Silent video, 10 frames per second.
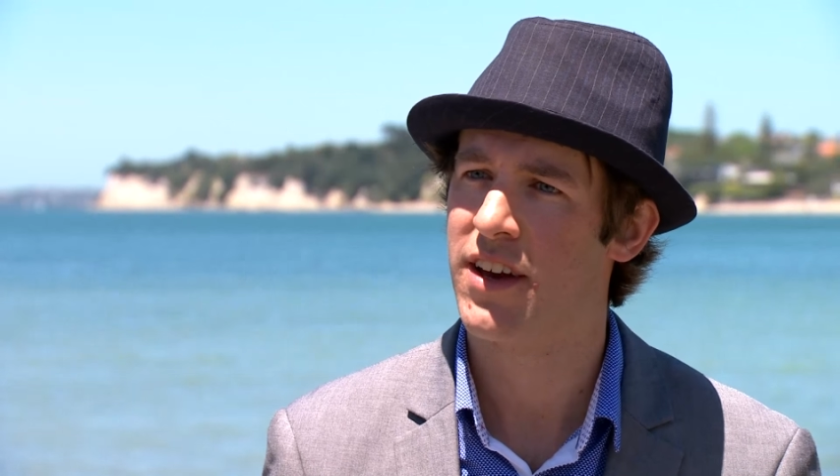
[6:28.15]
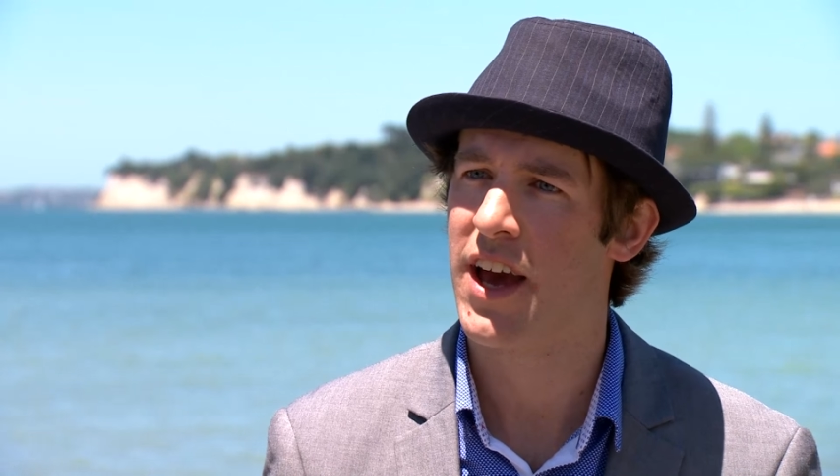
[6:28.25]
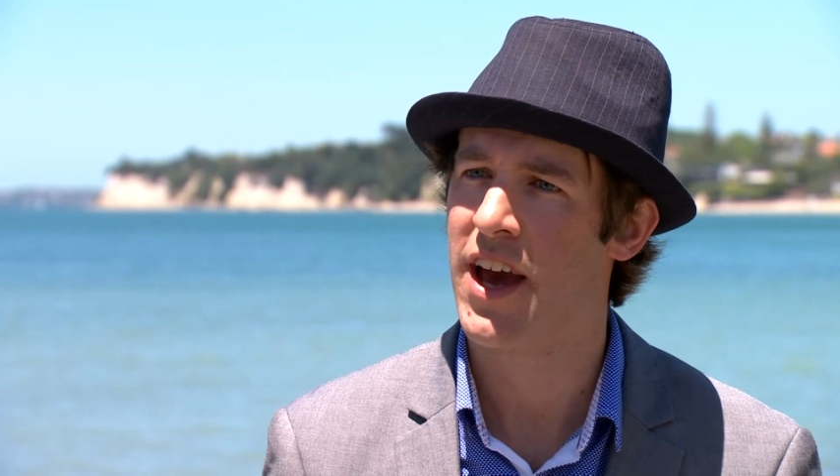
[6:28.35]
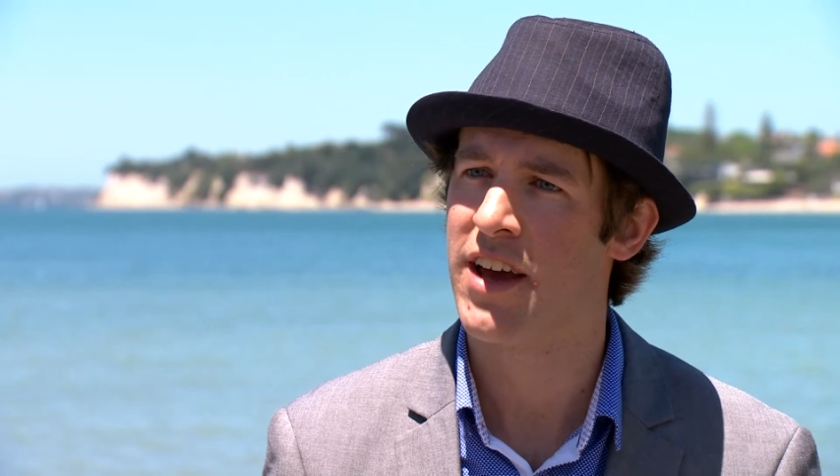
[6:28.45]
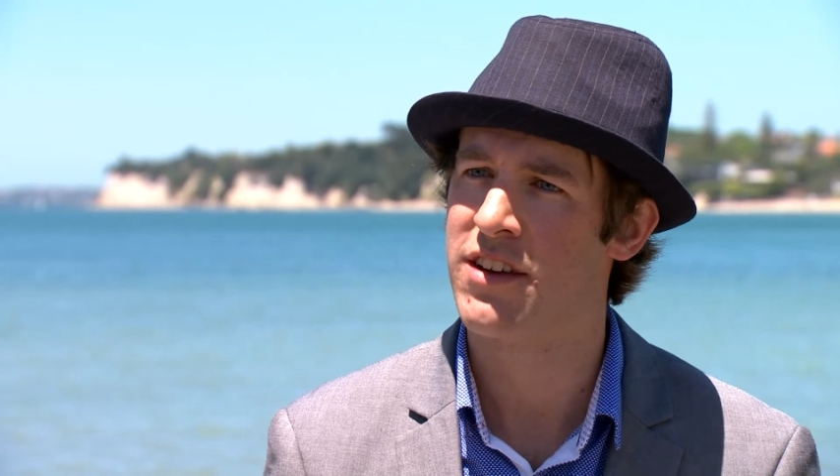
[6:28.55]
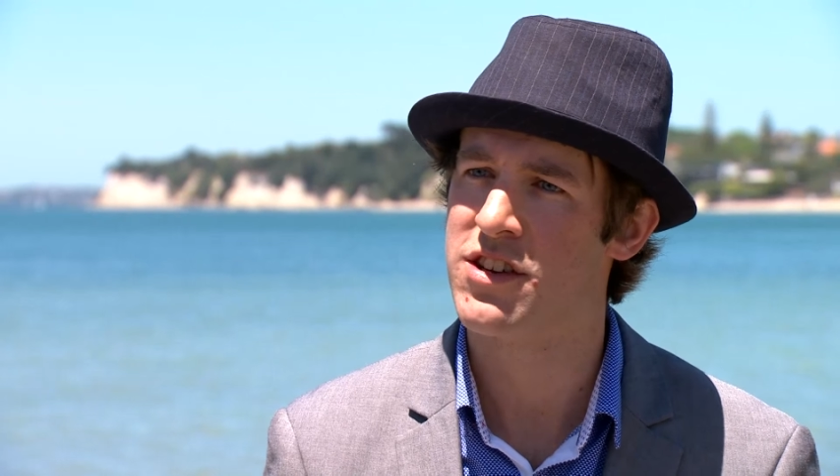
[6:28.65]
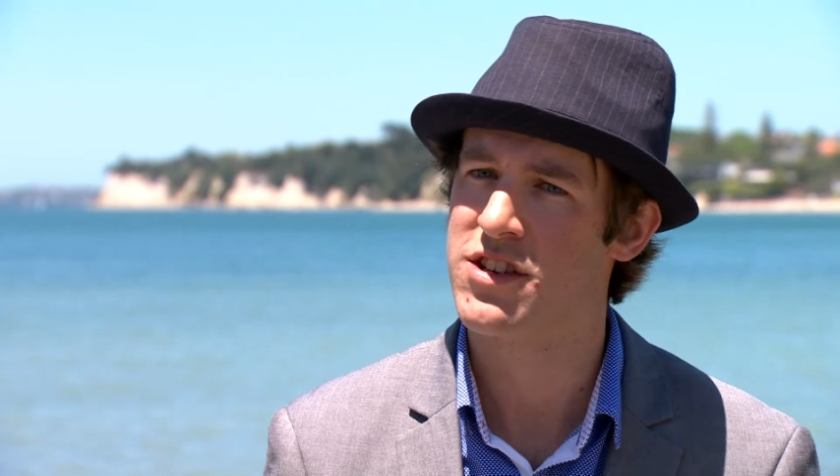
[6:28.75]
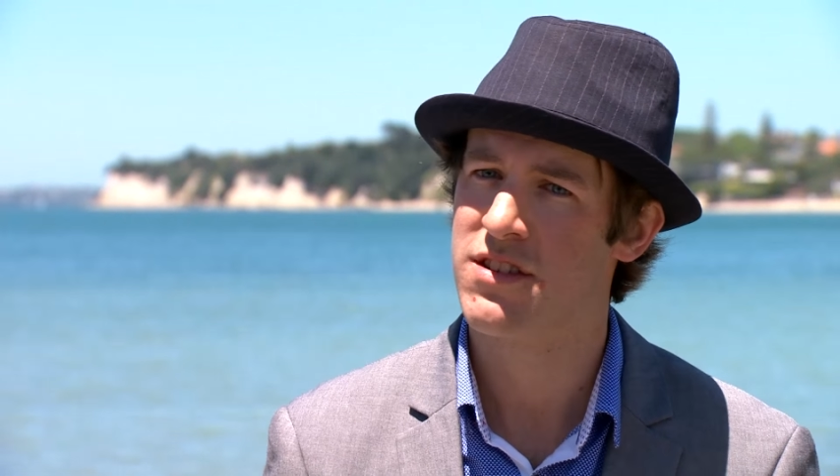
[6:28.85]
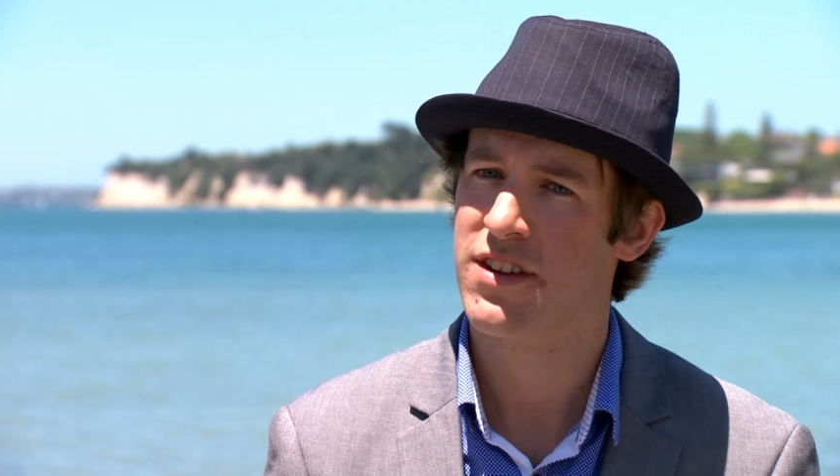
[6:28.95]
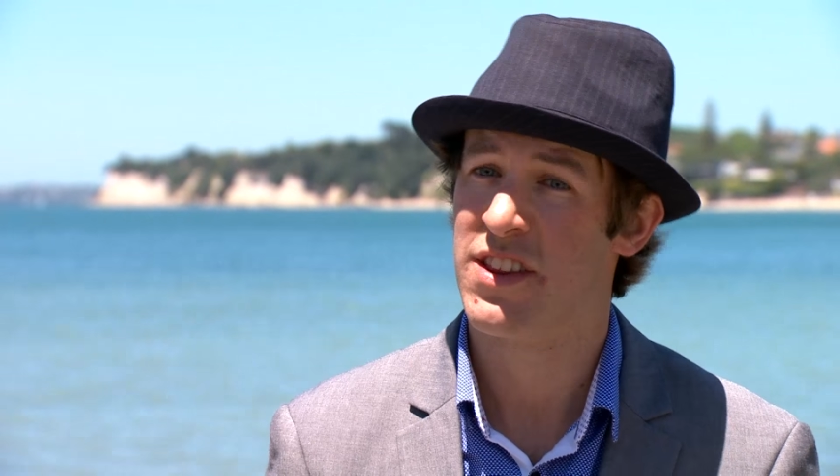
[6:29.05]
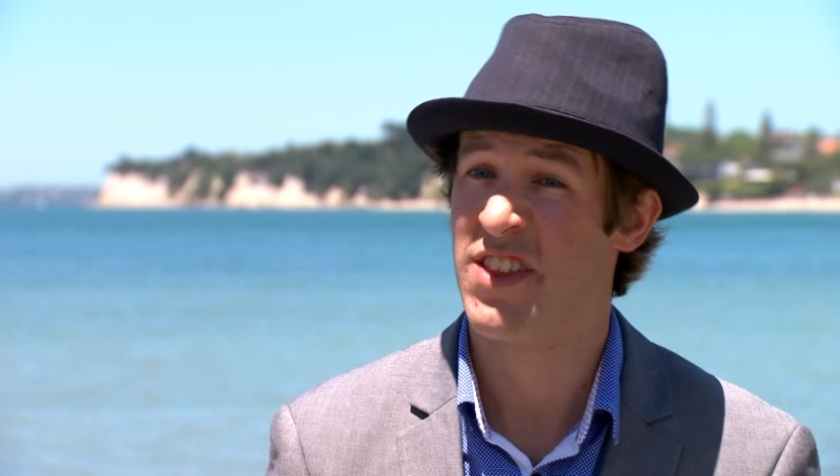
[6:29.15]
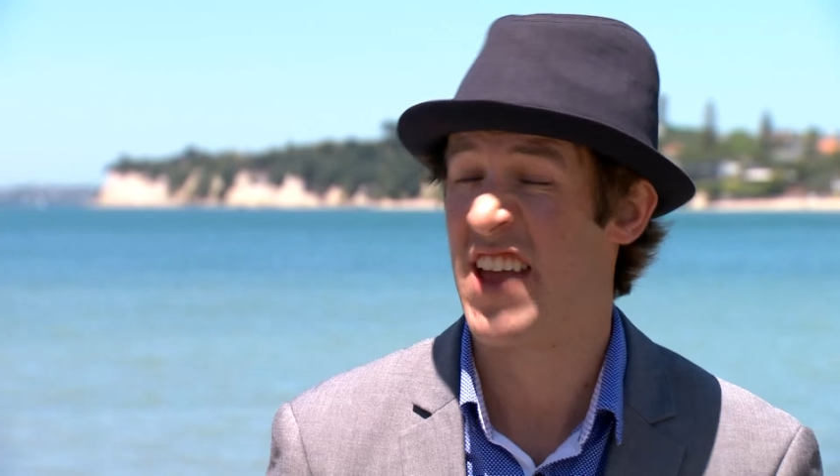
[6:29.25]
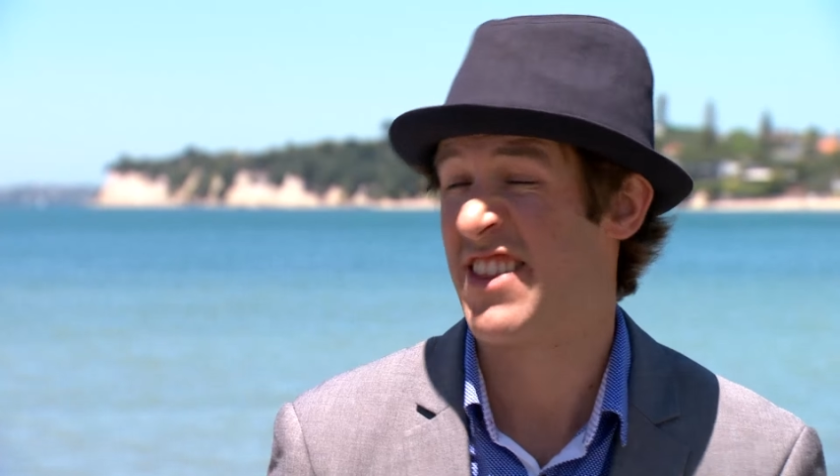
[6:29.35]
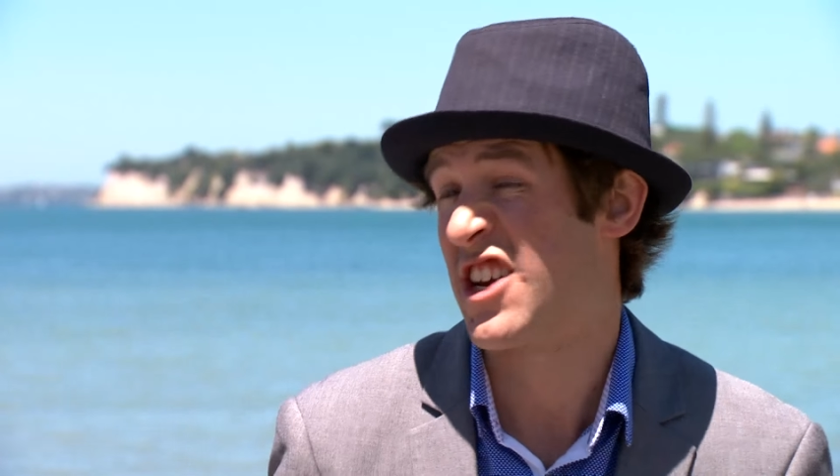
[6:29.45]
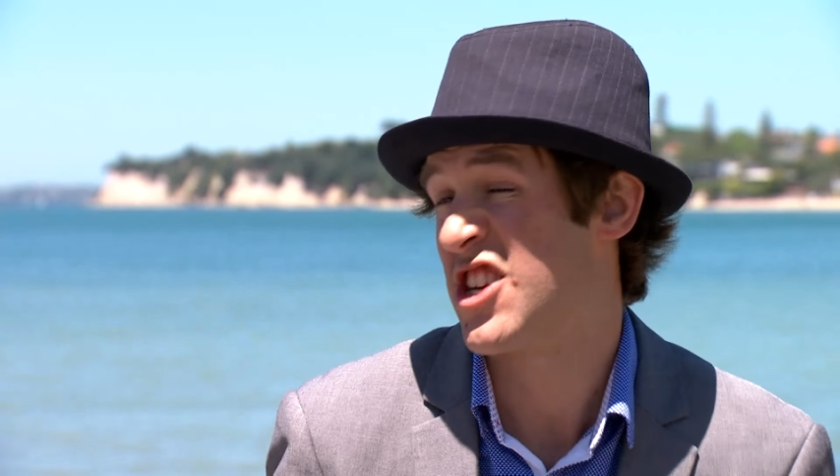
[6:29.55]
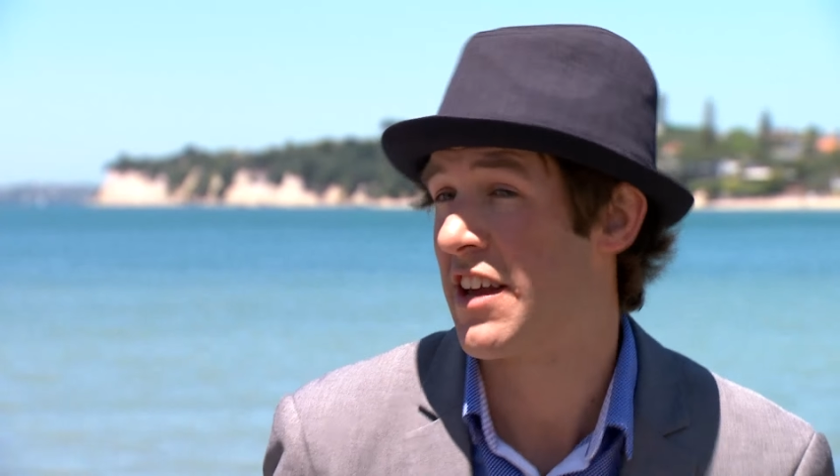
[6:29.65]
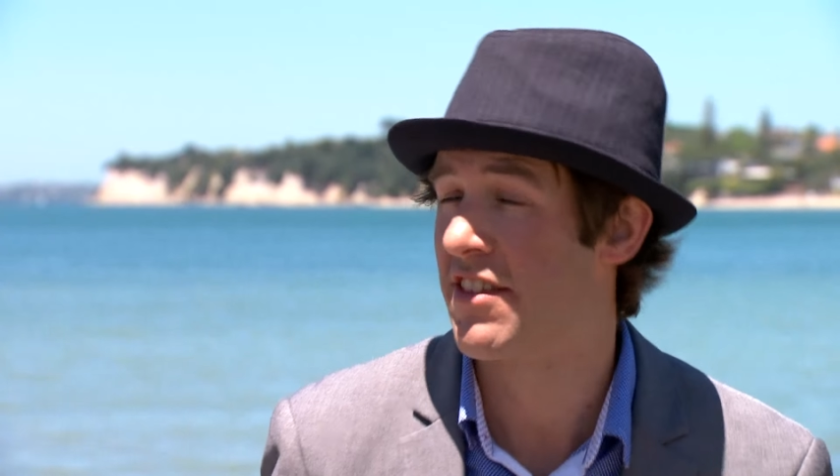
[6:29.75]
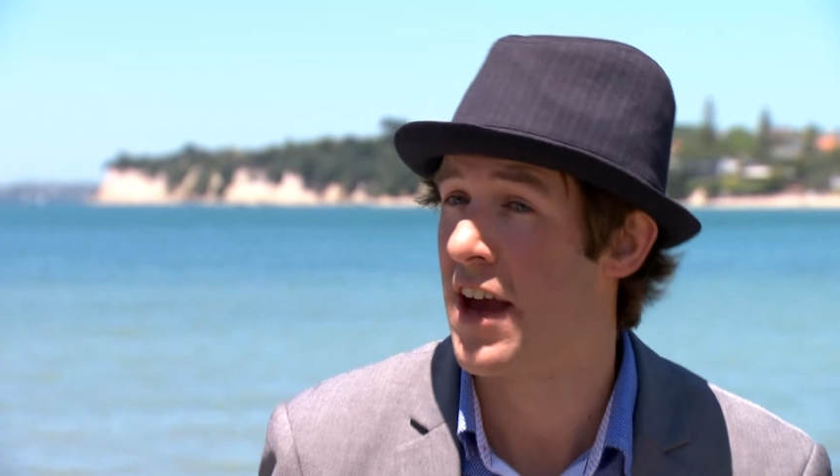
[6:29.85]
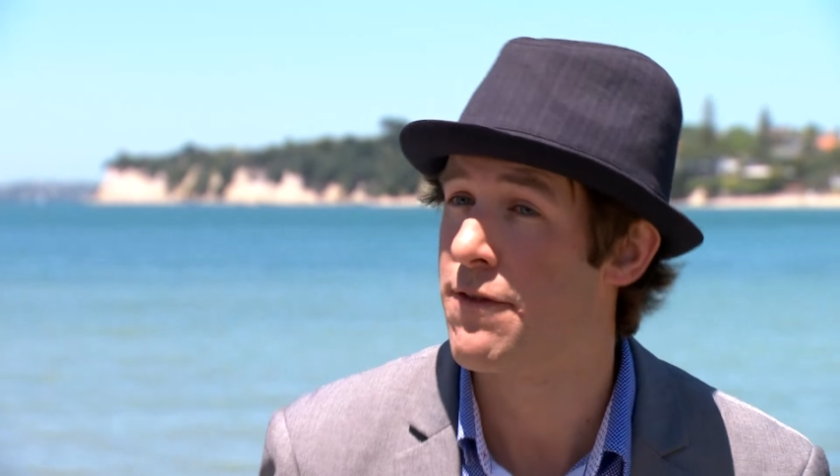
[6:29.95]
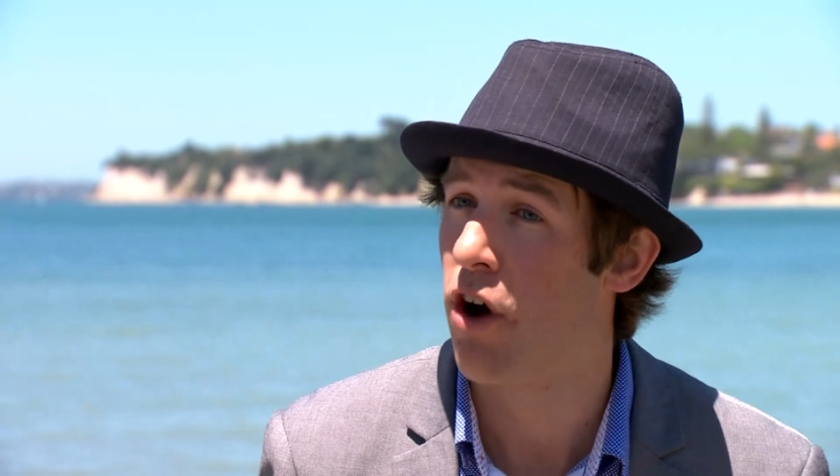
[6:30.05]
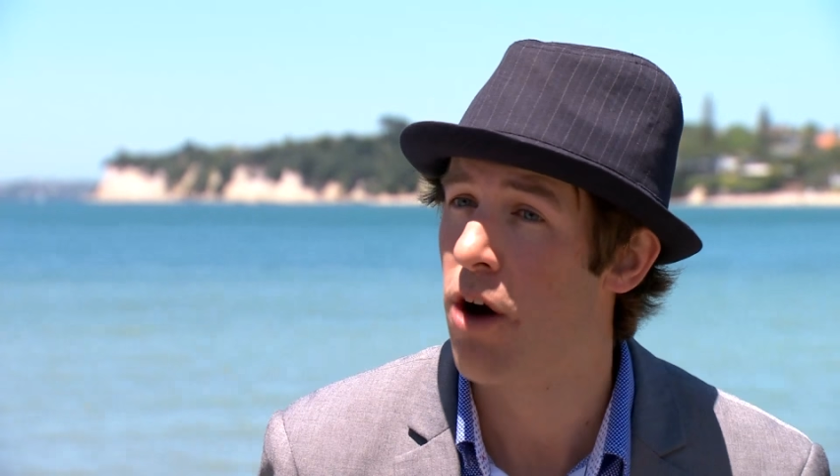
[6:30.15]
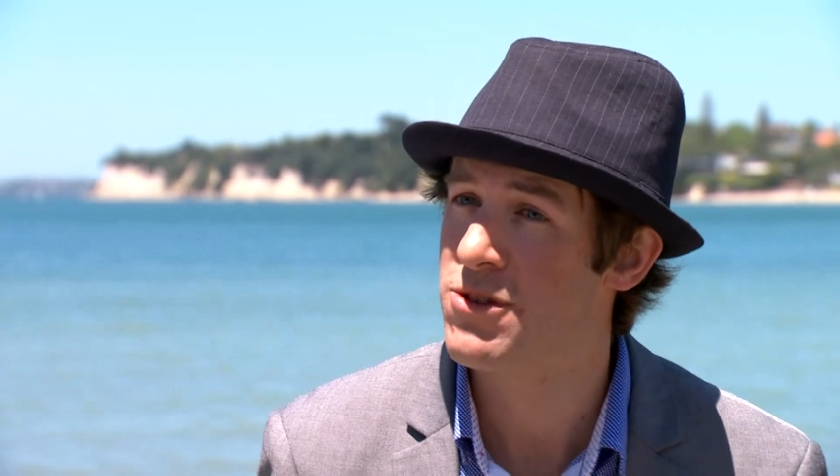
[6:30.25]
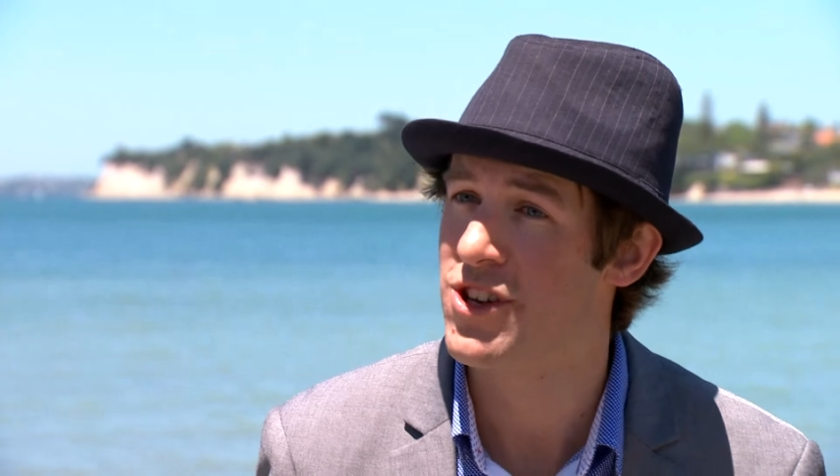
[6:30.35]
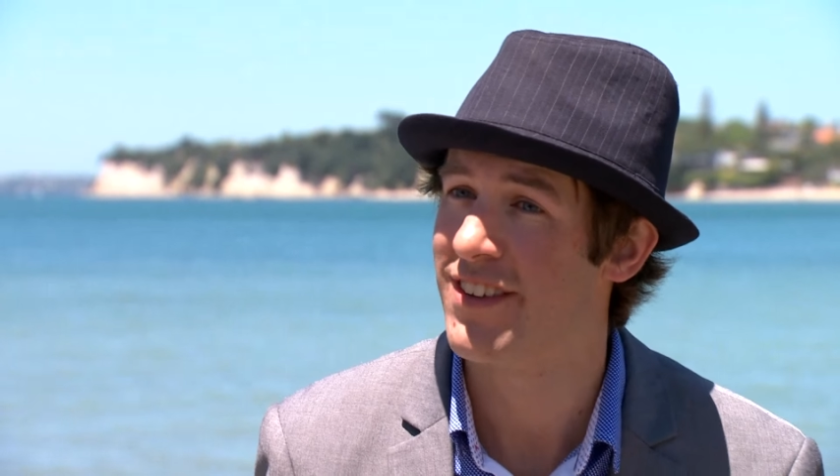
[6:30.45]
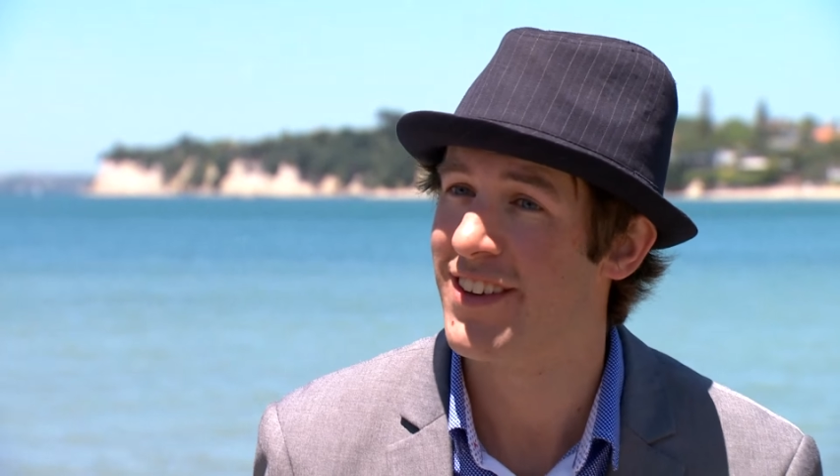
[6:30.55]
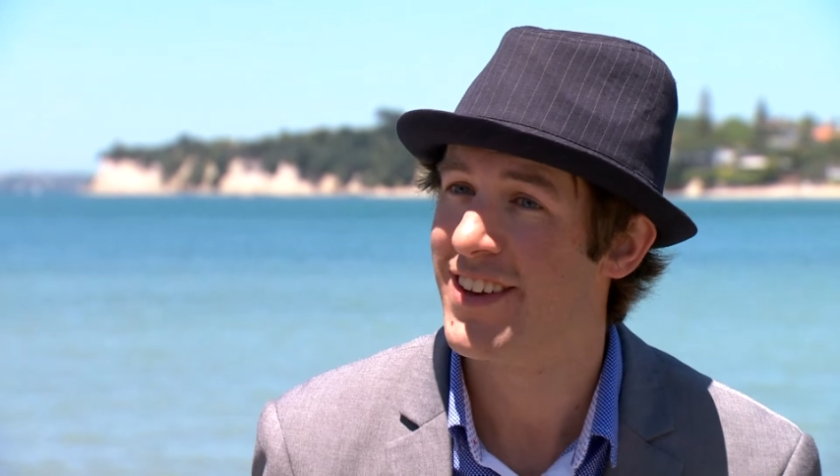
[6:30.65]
and that's actually a safer option.